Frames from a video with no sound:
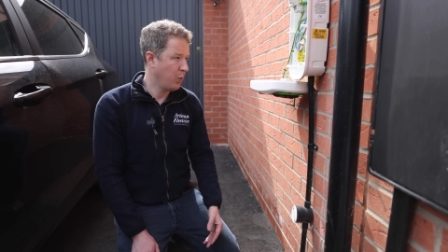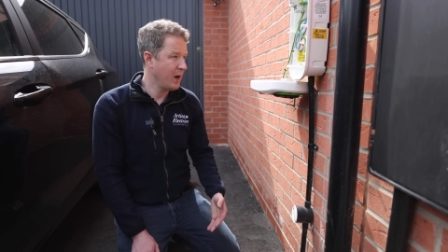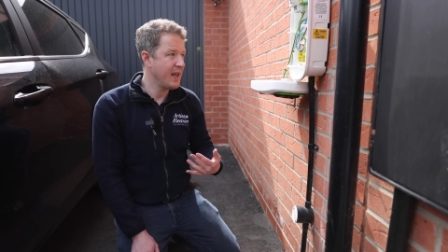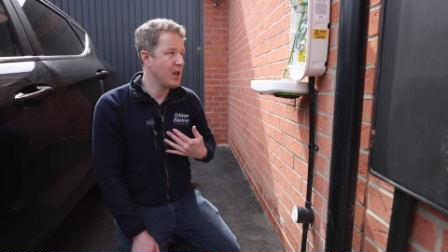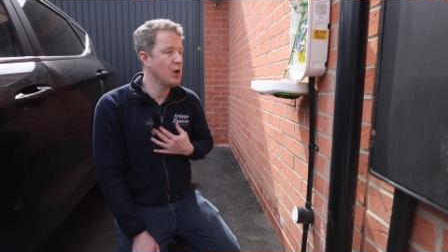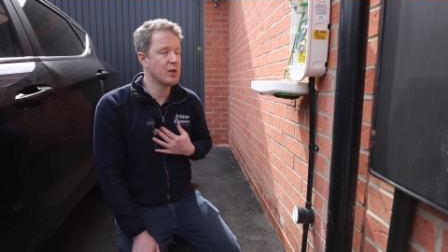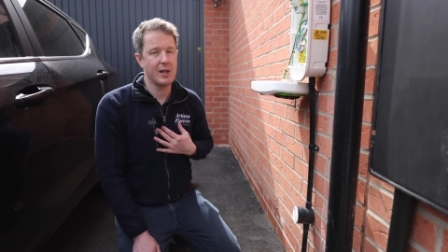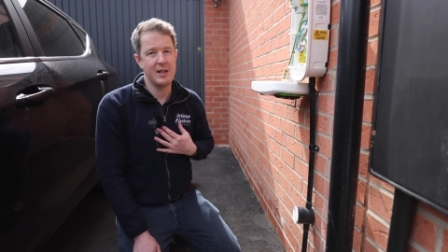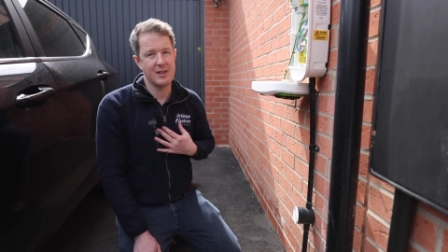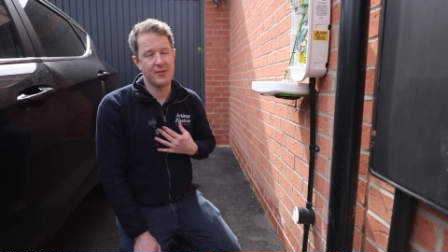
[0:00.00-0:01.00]
We
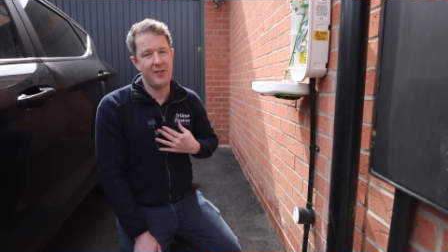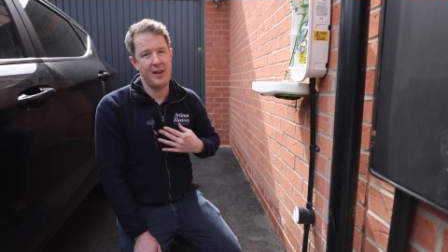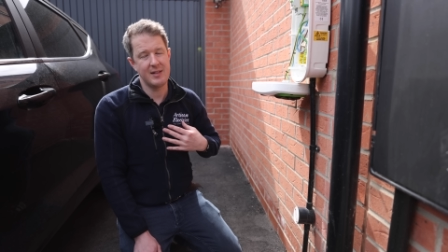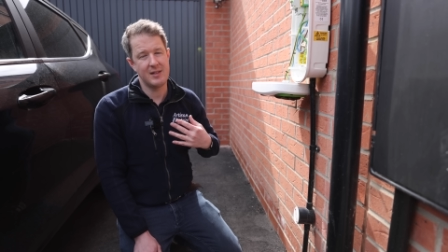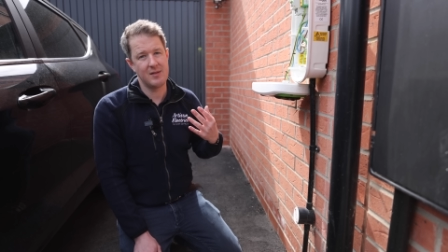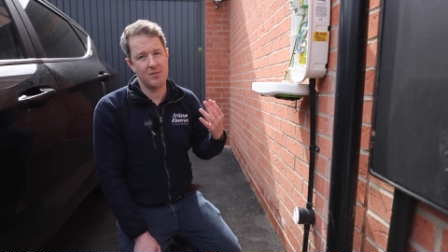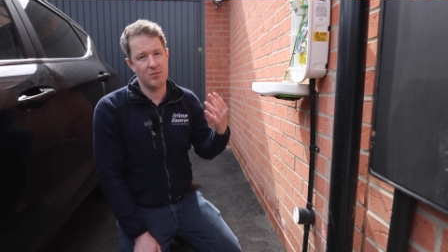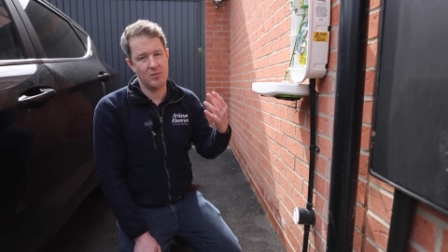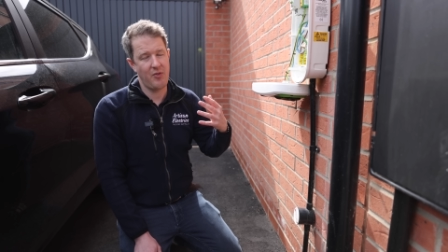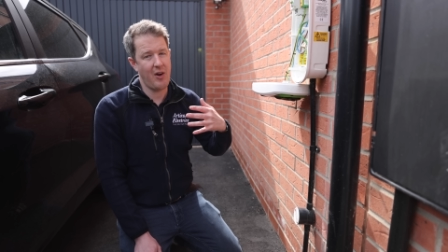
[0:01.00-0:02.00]
usually just fit
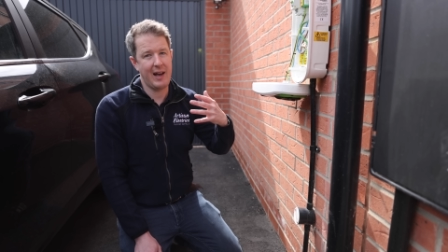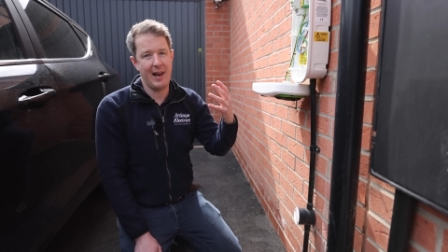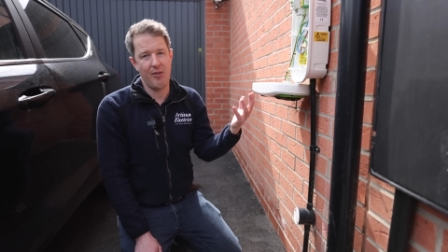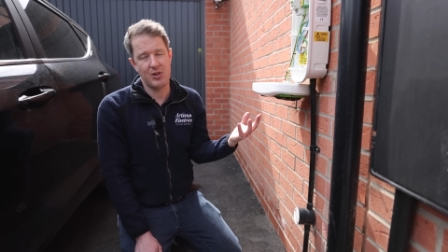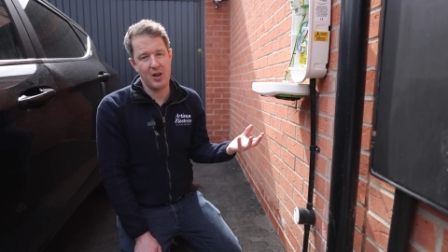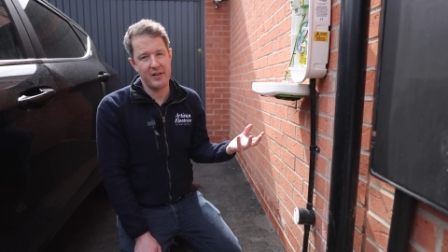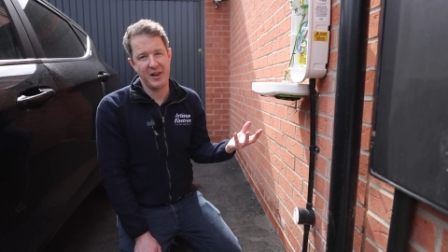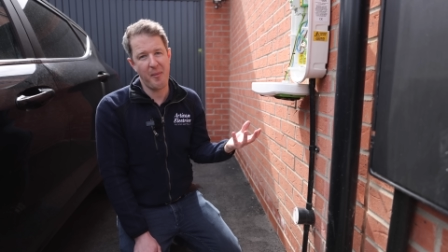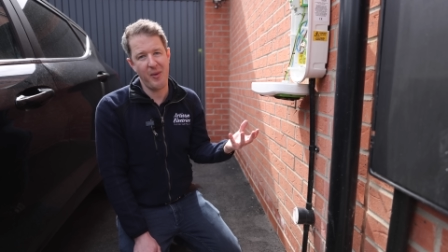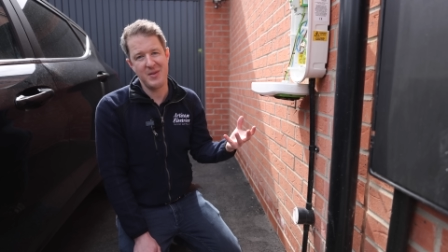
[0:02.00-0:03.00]
very clever
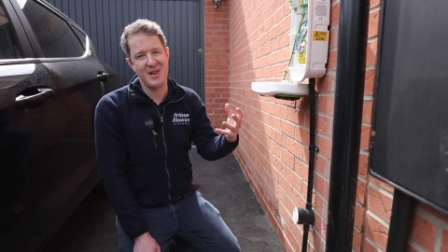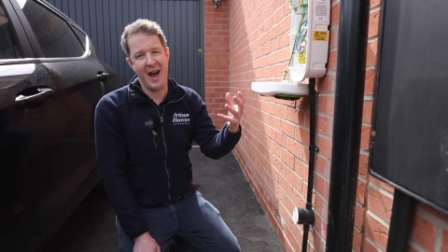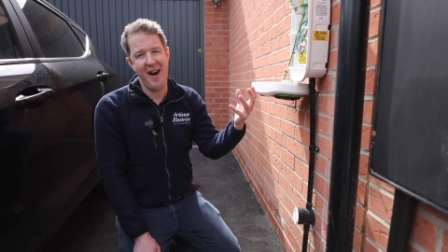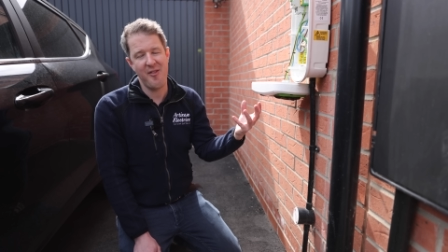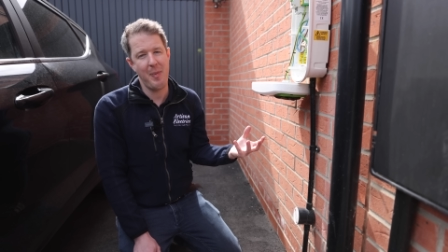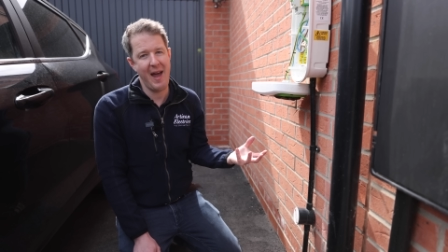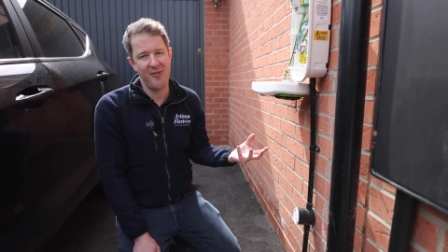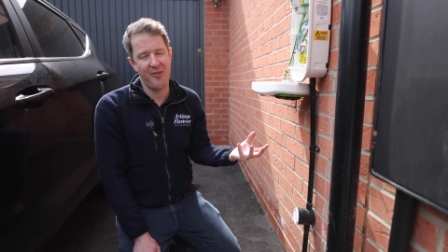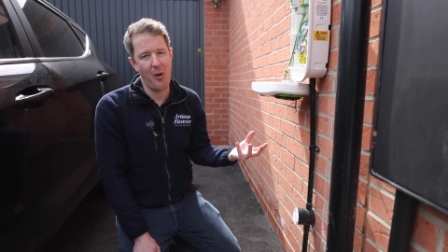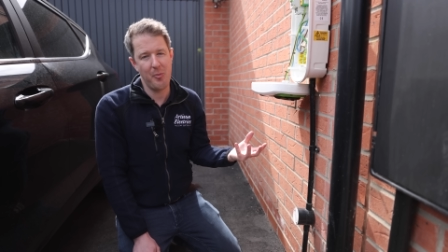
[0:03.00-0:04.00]
charging points that have
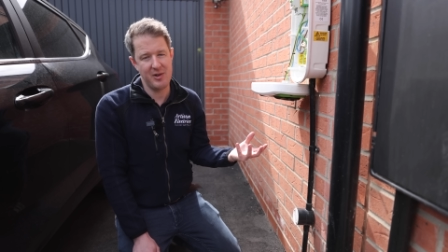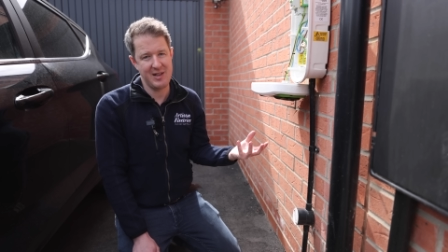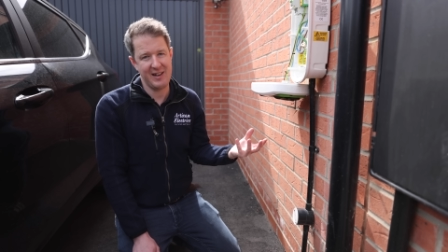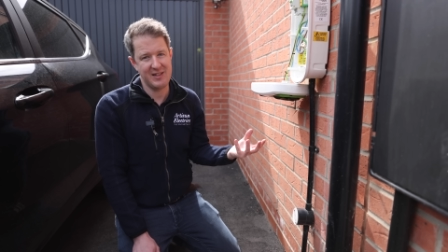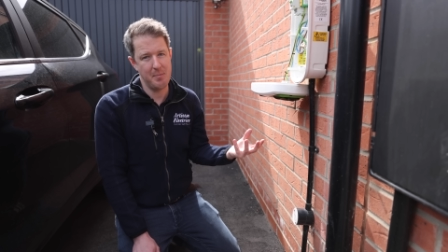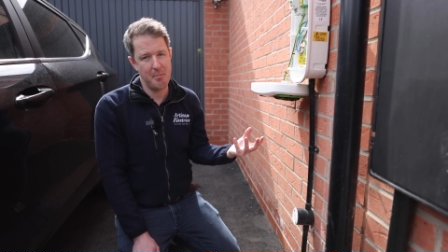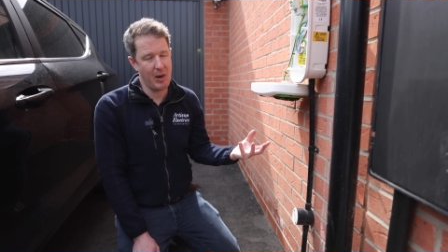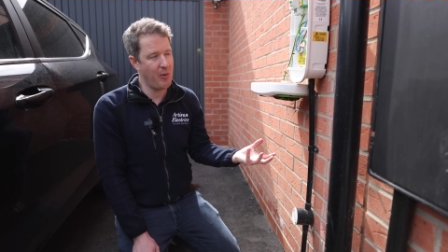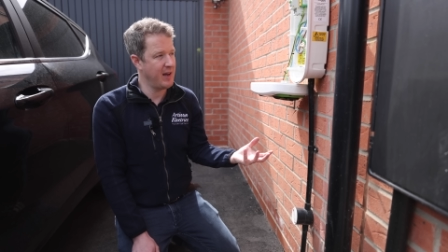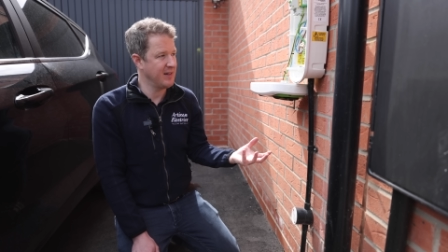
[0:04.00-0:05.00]
pen fault protection
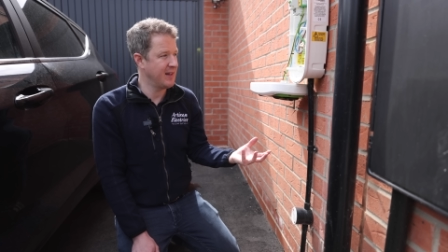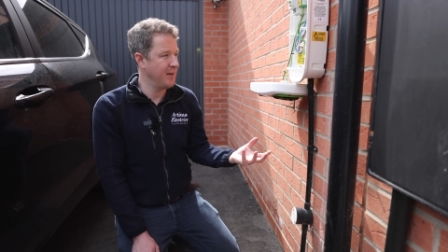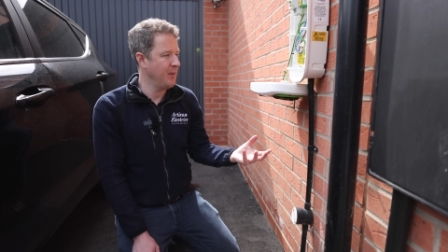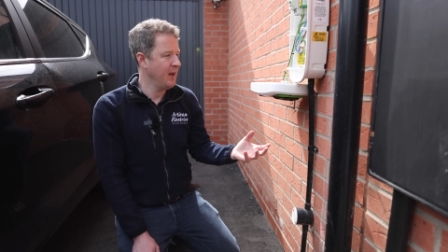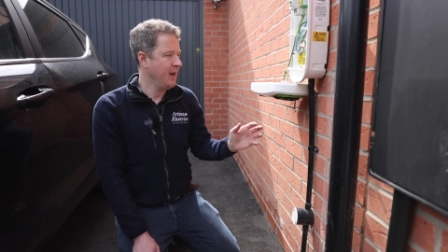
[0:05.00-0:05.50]
built into them,